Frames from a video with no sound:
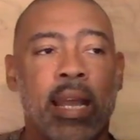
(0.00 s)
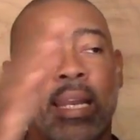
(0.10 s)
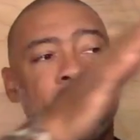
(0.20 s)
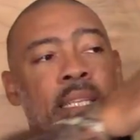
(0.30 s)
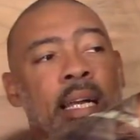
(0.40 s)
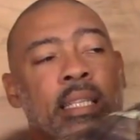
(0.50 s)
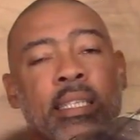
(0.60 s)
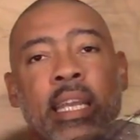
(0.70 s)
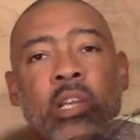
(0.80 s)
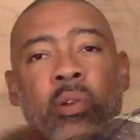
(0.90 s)
and that's not to
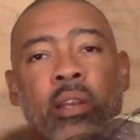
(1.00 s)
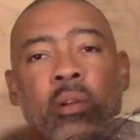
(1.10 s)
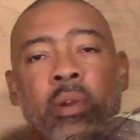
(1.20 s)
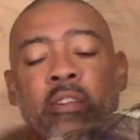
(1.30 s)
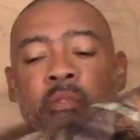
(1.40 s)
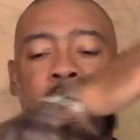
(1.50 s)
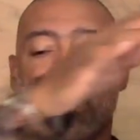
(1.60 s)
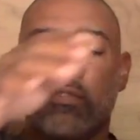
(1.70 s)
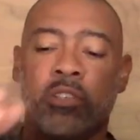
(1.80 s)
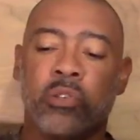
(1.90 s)
take credit away from
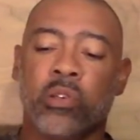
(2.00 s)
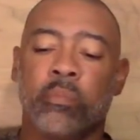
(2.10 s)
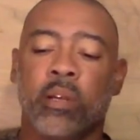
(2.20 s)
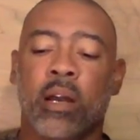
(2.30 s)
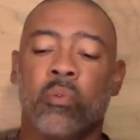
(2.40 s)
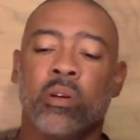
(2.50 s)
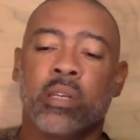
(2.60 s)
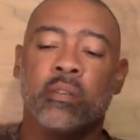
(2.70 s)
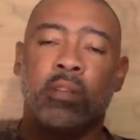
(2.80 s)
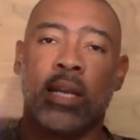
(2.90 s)
Venturi, but I will
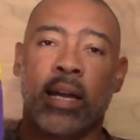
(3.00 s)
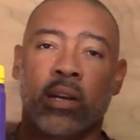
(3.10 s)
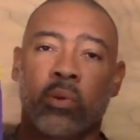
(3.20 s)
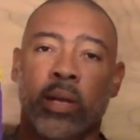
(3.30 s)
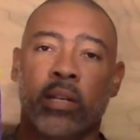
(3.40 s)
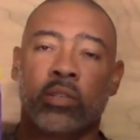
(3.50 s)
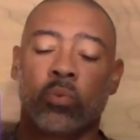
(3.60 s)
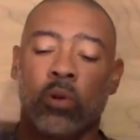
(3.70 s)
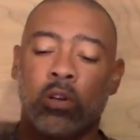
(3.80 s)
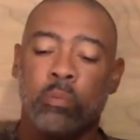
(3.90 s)
give a lot of credit to
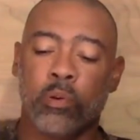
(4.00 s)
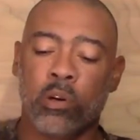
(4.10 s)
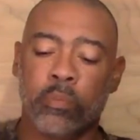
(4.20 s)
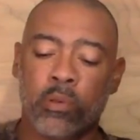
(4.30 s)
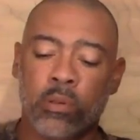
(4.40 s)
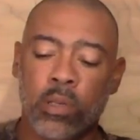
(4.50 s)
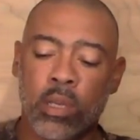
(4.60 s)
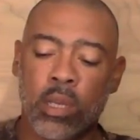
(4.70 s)
Royal Purple.